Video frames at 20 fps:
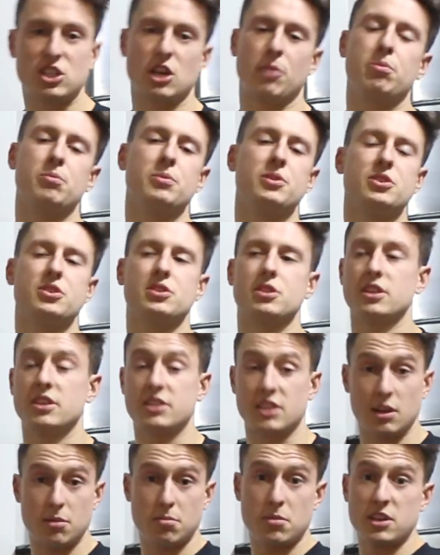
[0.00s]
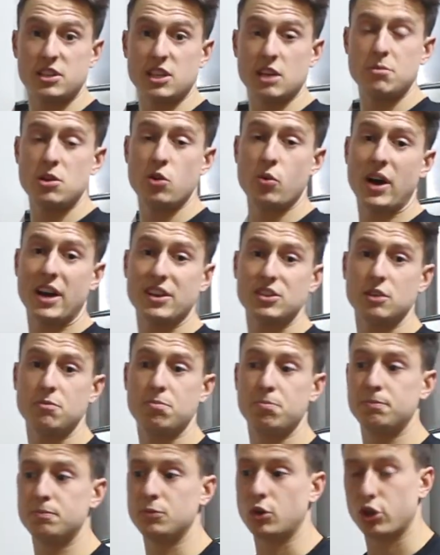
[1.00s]
supplements, it's an amino
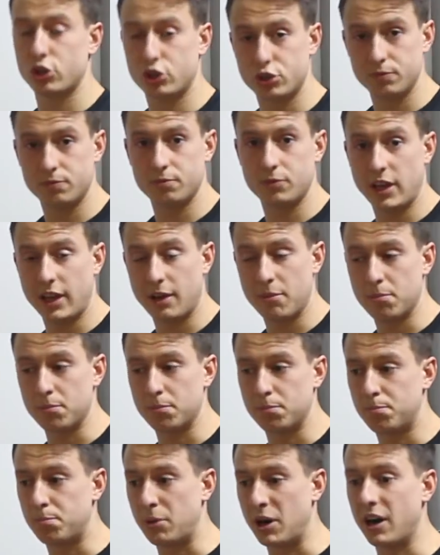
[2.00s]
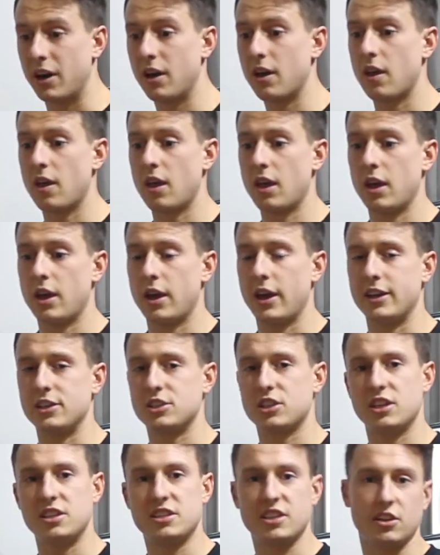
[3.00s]
acid, but
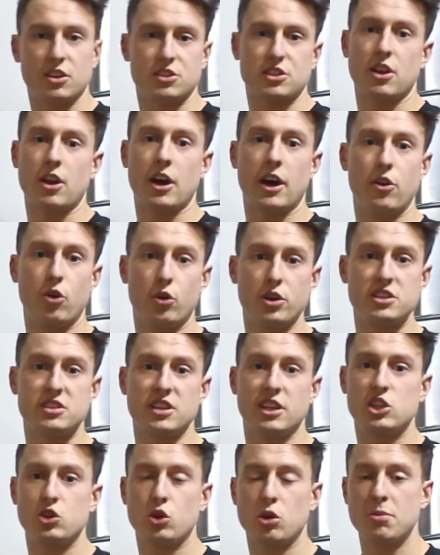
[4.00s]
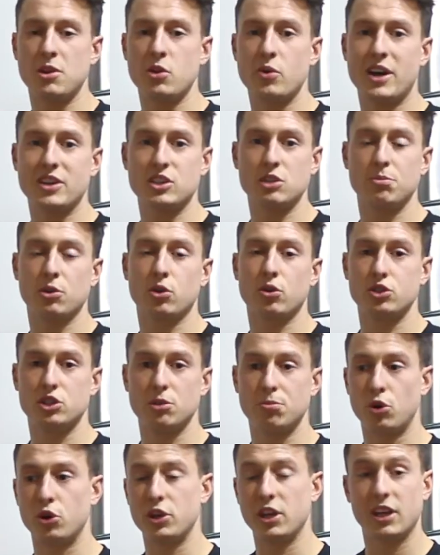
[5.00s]
it's considered a non-essential amino acid because
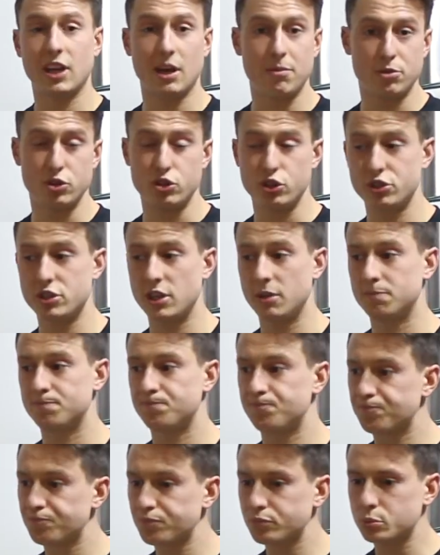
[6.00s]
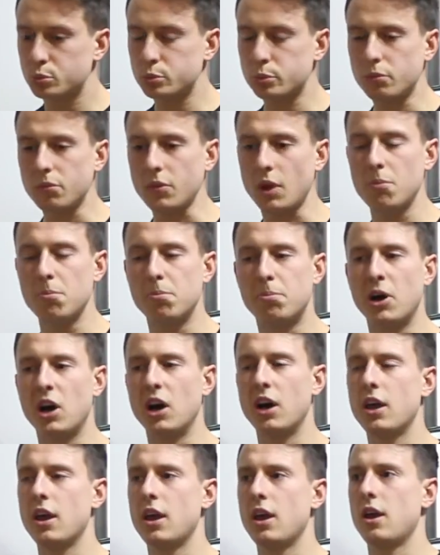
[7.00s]
the body can't produce it.
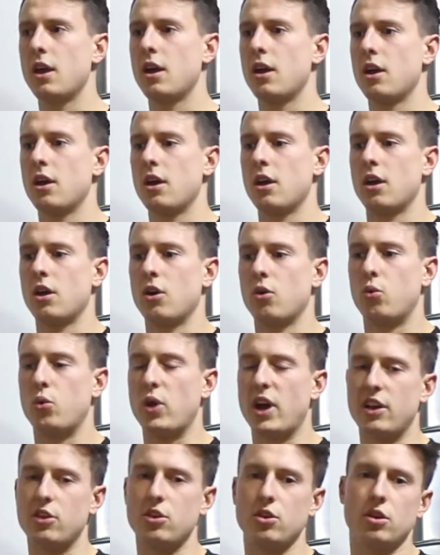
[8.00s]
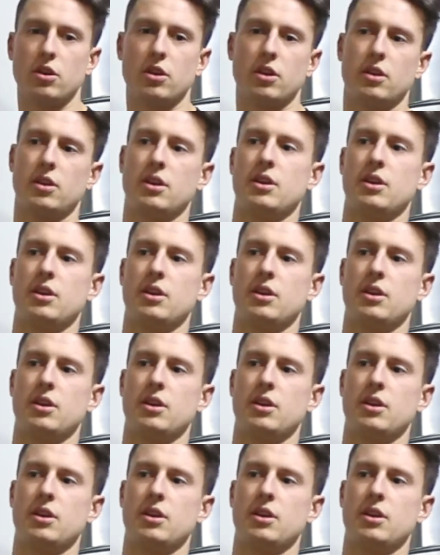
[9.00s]
But when